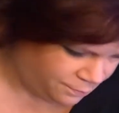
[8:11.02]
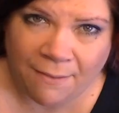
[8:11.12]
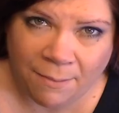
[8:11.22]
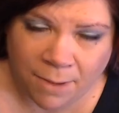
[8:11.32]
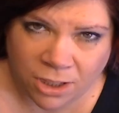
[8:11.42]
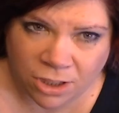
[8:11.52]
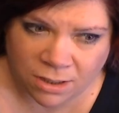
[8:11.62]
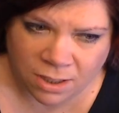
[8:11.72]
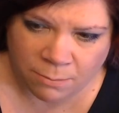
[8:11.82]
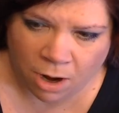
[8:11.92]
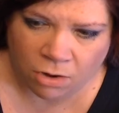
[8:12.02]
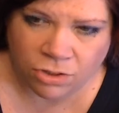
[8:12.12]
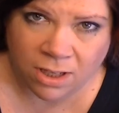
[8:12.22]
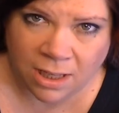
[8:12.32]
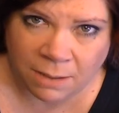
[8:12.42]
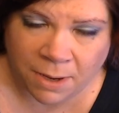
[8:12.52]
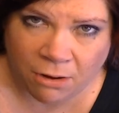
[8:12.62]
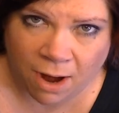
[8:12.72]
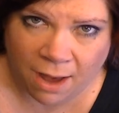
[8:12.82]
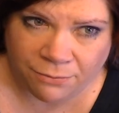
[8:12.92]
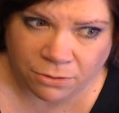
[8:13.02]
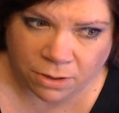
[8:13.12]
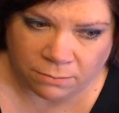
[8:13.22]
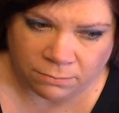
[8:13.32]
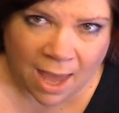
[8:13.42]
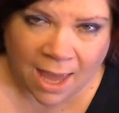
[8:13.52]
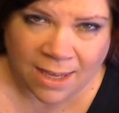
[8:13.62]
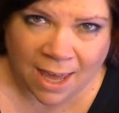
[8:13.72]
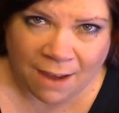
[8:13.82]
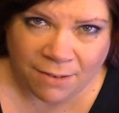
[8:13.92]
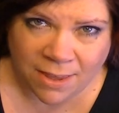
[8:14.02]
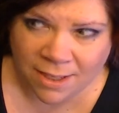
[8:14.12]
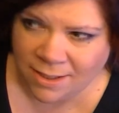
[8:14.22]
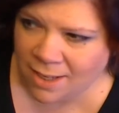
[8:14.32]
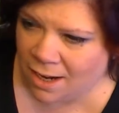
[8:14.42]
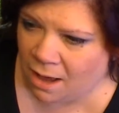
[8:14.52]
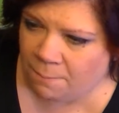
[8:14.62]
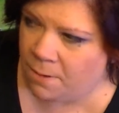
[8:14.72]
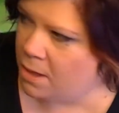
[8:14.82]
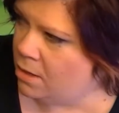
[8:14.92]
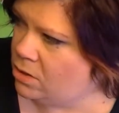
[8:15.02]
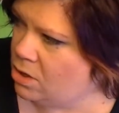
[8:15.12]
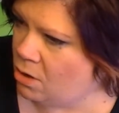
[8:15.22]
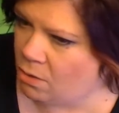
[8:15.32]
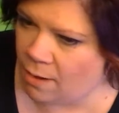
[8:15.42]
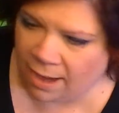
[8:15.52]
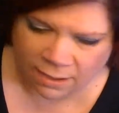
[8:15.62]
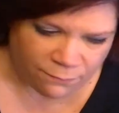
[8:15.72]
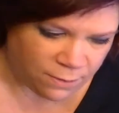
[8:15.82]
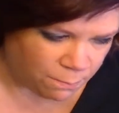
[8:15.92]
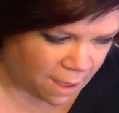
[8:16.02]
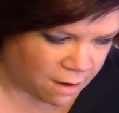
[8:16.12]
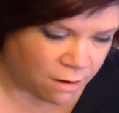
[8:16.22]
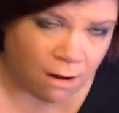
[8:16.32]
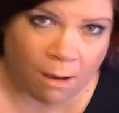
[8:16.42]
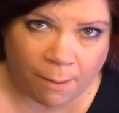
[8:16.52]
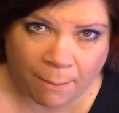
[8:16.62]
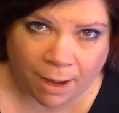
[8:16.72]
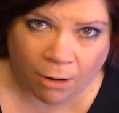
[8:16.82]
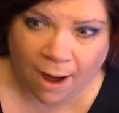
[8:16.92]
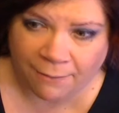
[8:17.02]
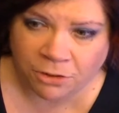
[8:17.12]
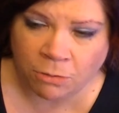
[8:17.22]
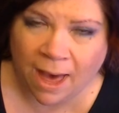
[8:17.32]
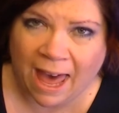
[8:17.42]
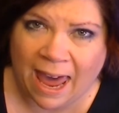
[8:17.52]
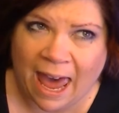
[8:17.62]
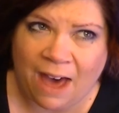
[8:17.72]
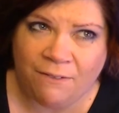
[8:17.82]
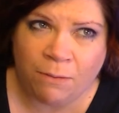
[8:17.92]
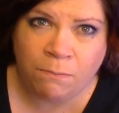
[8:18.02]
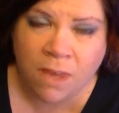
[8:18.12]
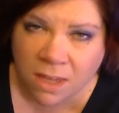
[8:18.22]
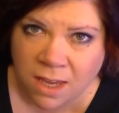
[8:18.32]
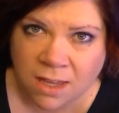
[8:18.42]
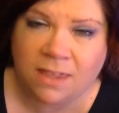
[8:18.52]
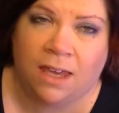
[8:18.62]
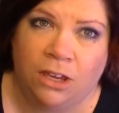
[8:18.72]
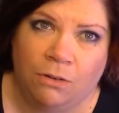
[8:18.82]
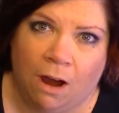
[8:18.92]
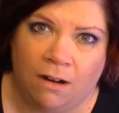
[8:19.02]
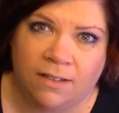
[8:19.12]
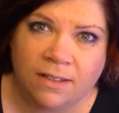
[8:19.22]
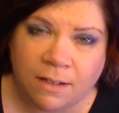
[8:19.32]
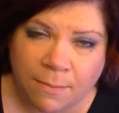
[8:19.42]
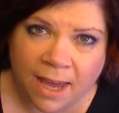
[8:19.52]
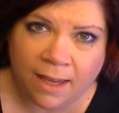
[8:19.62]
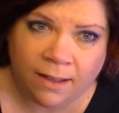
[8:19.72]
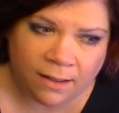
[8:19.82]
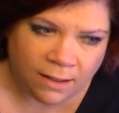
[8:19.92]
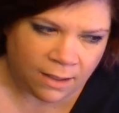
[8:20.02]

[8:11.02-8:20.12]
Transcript: I have a mission tomorrow to clean my craft room and get everything set up so I can feel better about my craft room. I have a million thank you cards to make.